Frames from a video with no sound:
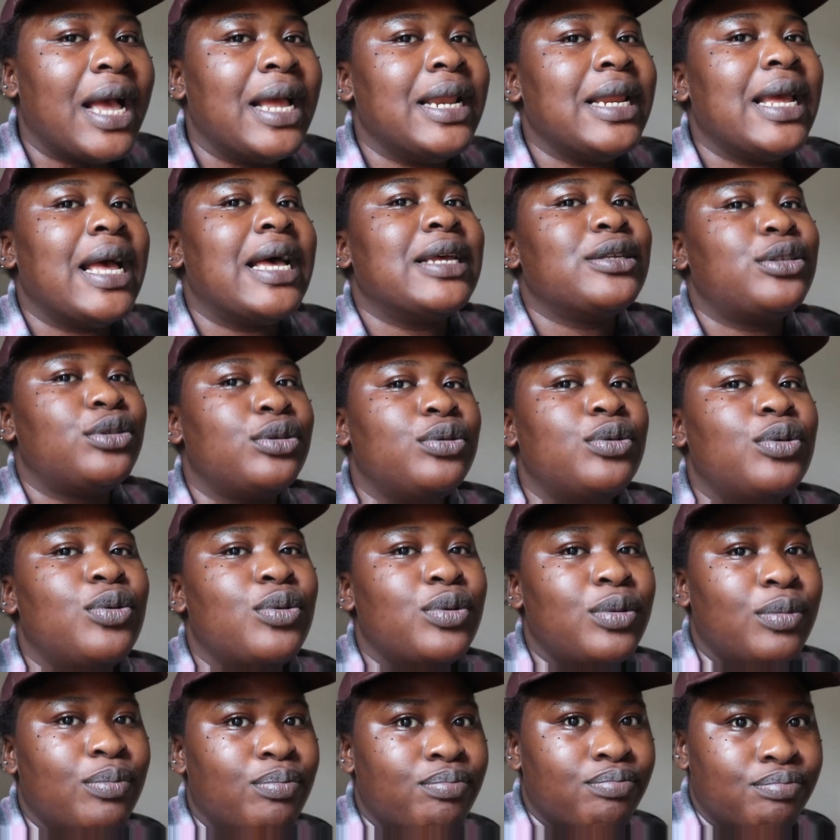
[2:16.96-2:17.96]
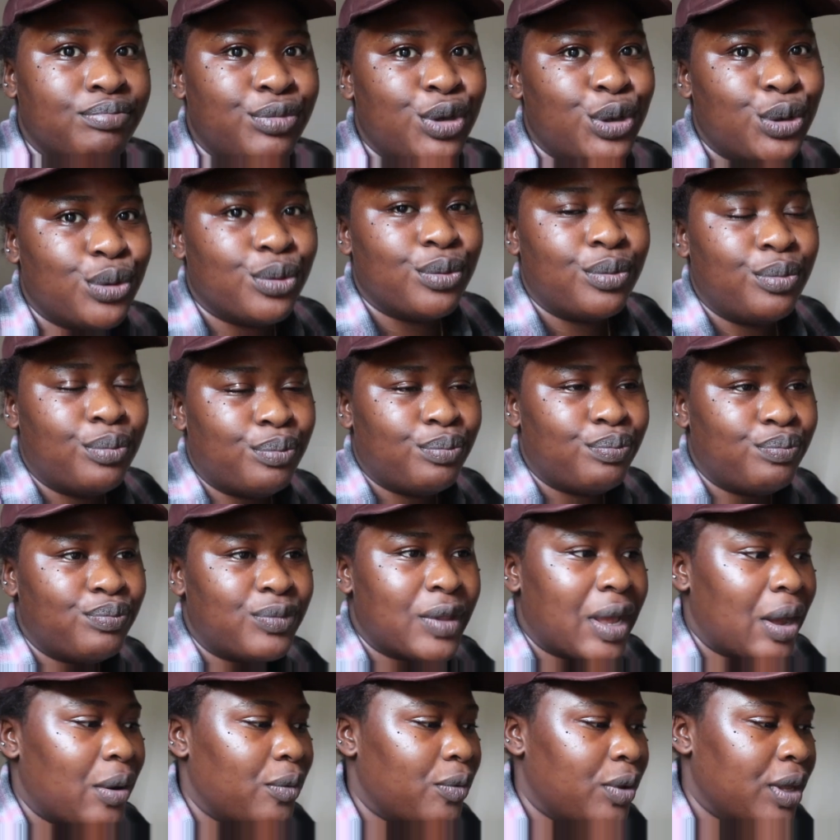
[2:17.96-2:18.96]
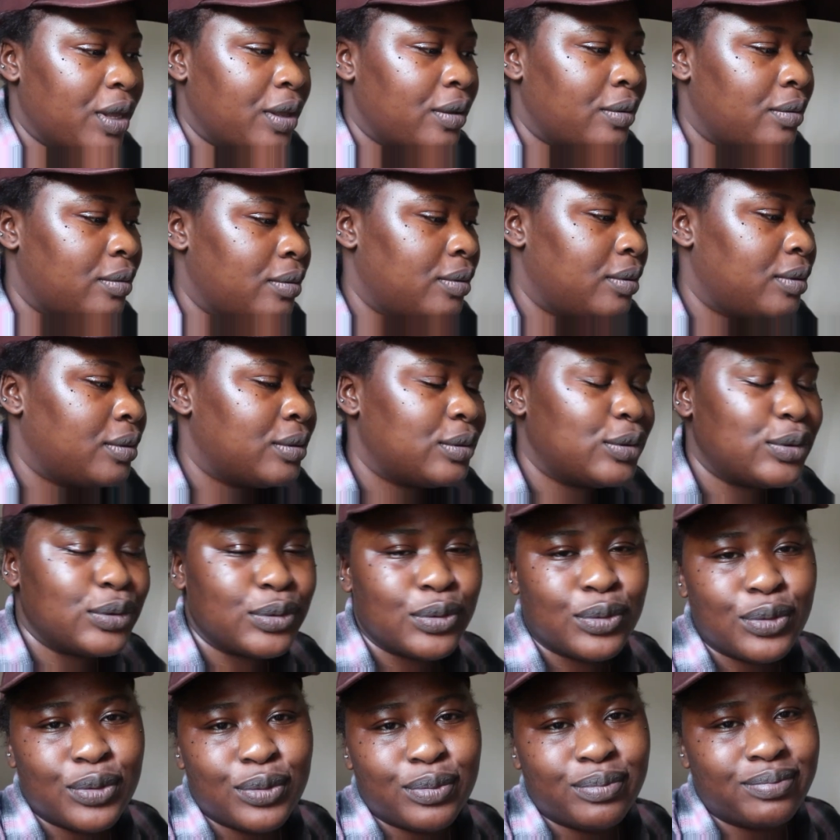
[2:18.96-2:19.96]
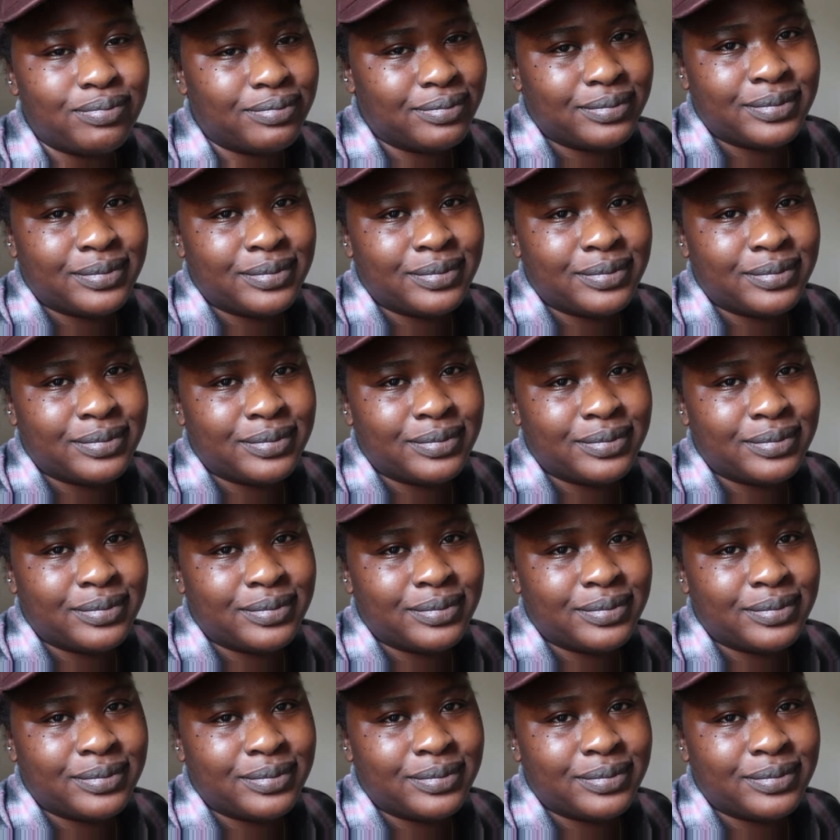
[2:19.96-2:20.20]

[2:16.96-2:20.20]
and it has to go, you know, that way. So